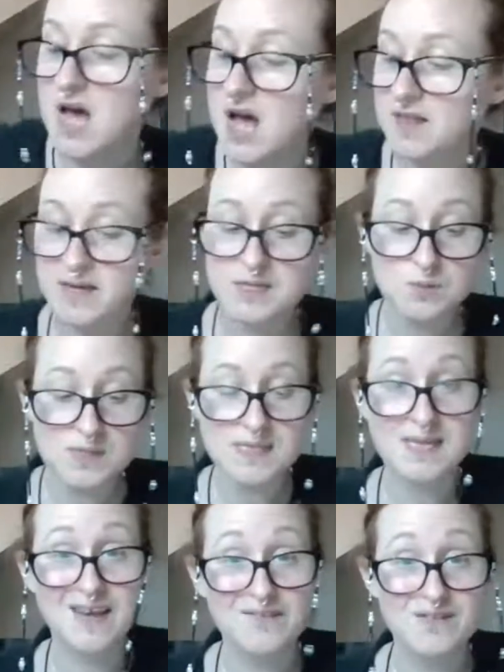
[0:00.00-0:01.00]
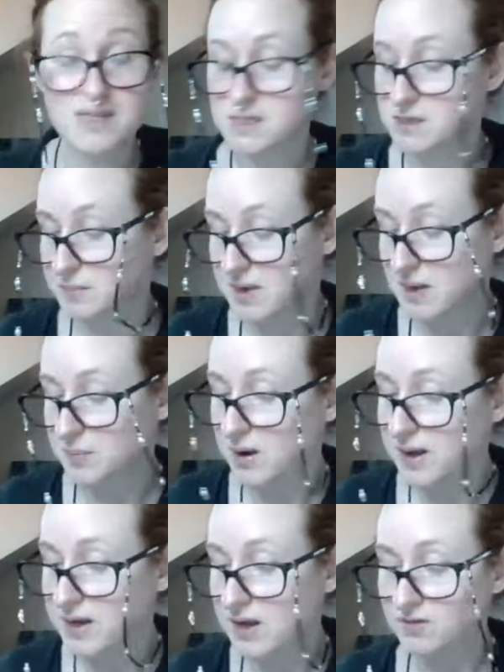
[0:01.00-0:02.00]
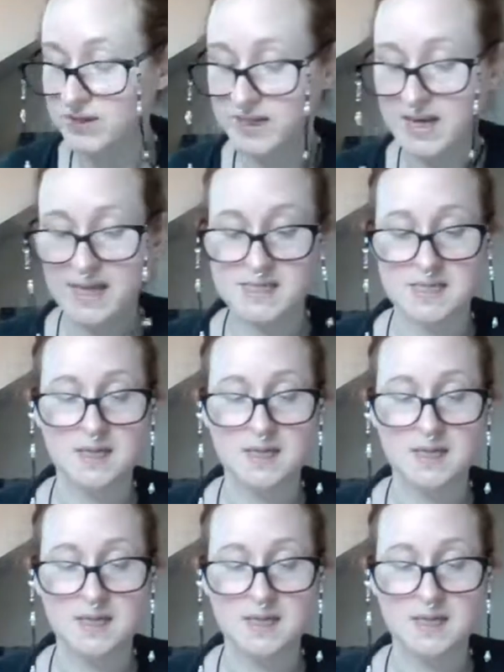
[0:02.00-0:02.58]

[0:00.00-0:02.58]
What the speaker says: This was gifted to me by a lovely lady